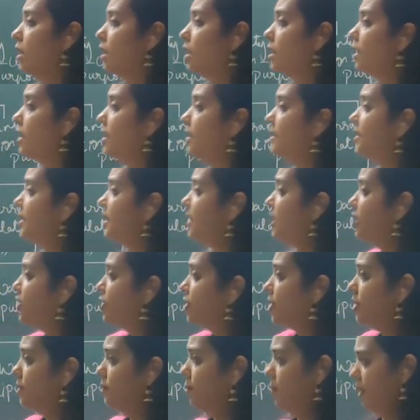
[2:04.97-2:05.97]

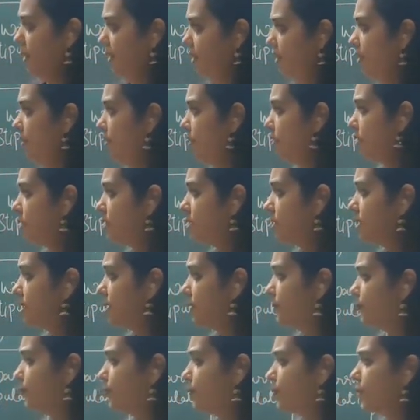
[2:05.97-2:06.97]
Condition means
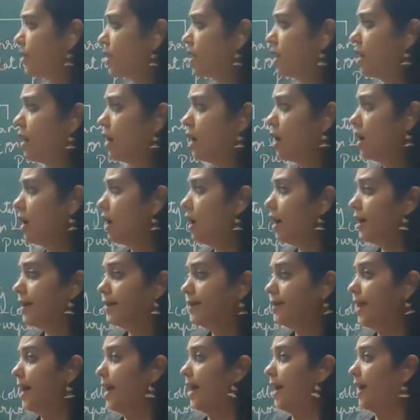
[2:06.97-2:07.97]

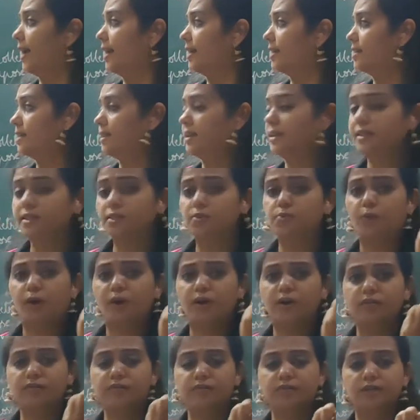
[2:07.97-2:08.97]
it is one
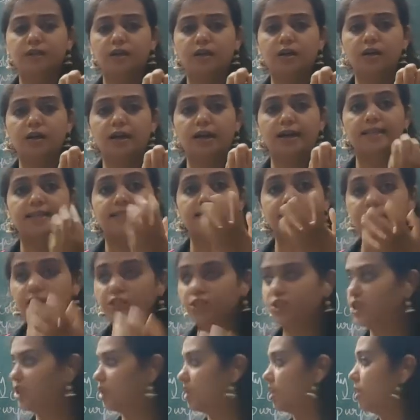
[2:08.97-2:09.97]
of the
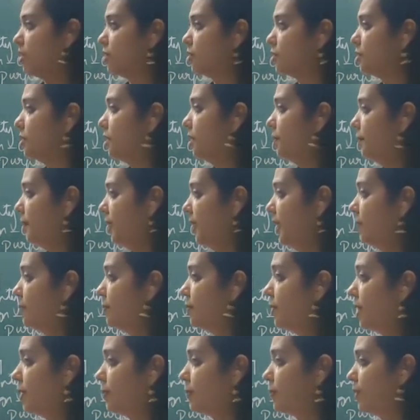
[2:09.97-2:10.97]
essential to the main
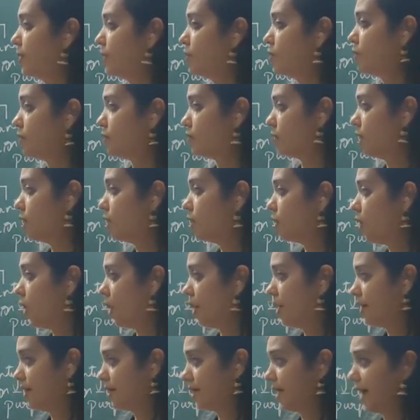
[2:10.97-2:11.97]
purpose of the
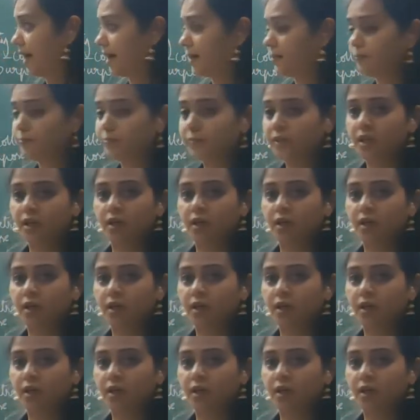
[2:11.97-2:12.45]
contract.